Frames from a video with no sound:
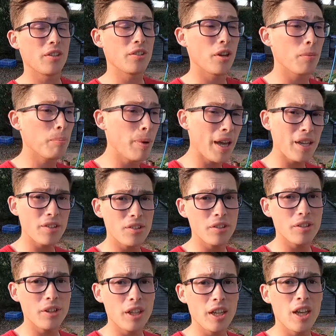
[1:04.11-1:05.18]
So
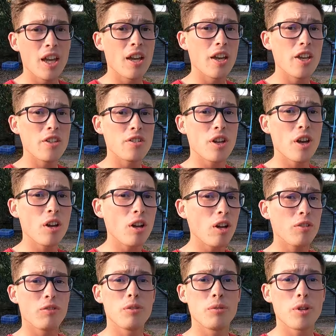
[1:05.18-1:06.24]
basically, as a
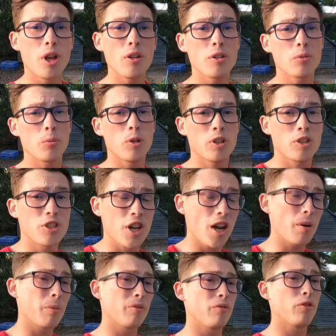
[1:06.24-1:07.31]
lot of you know what the
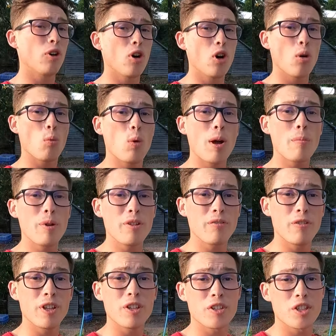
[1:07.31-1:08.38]
channel before, when we
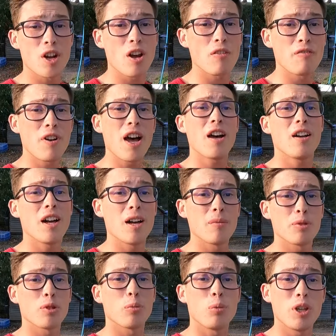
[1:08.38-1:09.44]
finish our fat
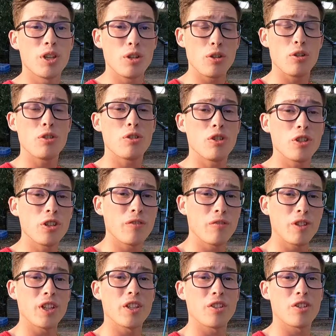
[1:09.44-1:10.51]
lambs, we usually
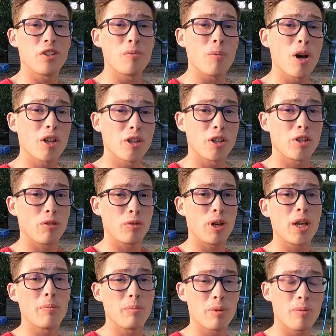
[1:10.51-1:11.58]
finish them on a
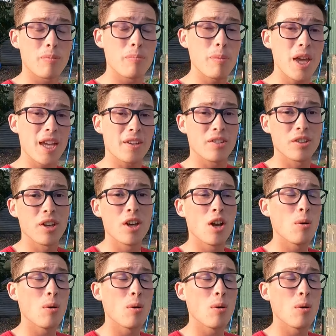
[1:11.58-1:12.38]
creep mix.